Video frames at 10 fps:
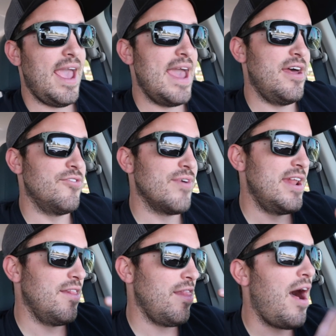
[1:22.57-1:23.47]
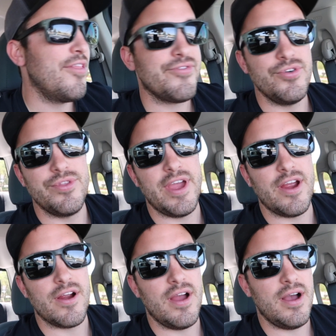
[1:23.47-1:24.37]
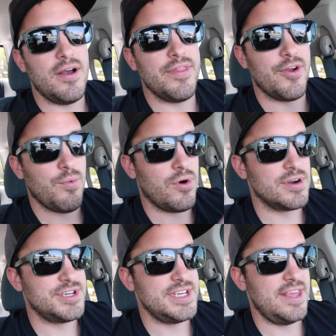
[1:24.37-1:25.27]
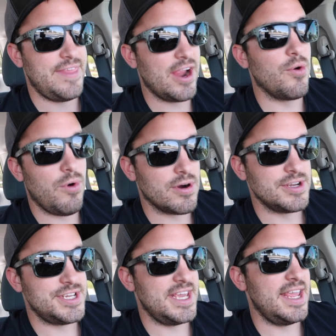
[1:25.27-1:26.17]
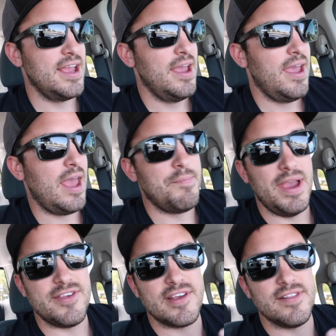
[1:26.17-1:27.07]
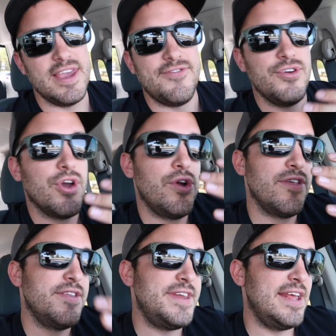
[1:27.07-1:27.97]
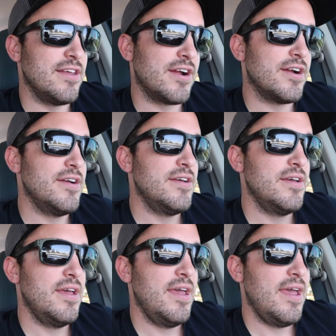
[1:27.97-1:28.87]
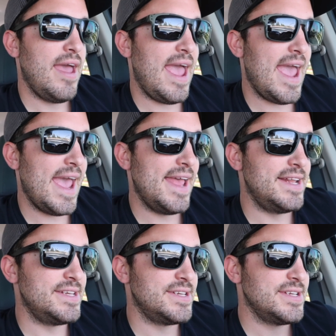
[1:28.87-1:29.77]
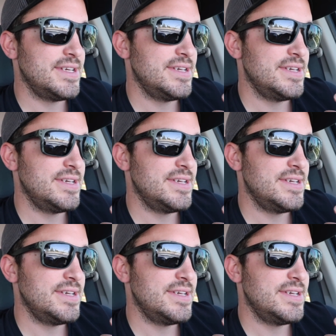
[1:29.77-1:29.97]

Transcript: And I read a lot through their warranty, and basically if you go to the dealer and